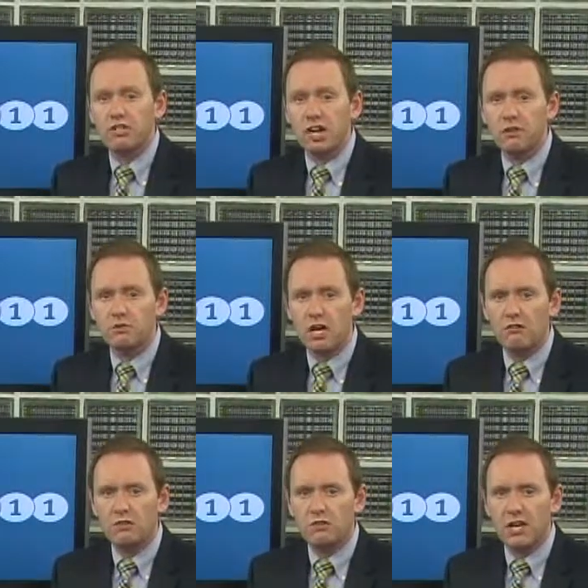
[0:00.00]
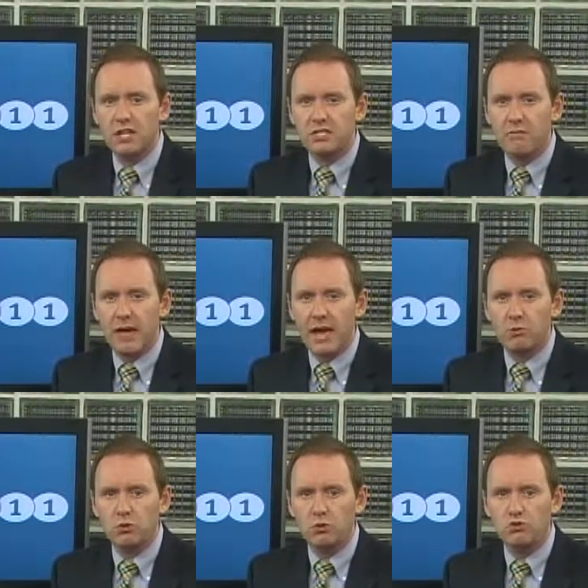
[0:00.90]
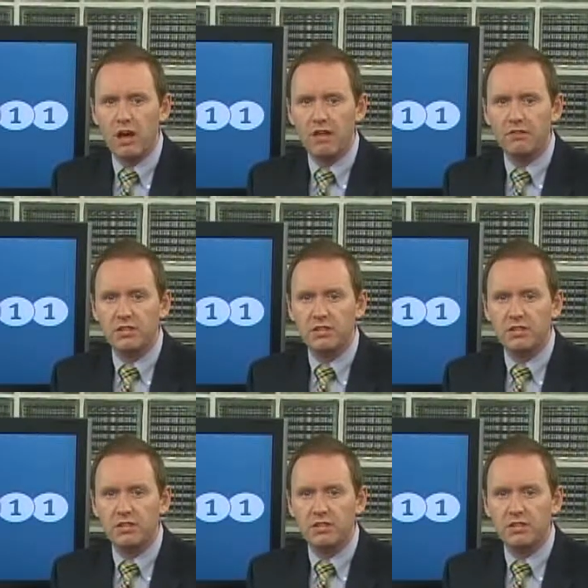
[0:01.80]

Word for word: Sheriff's Office says a man was driving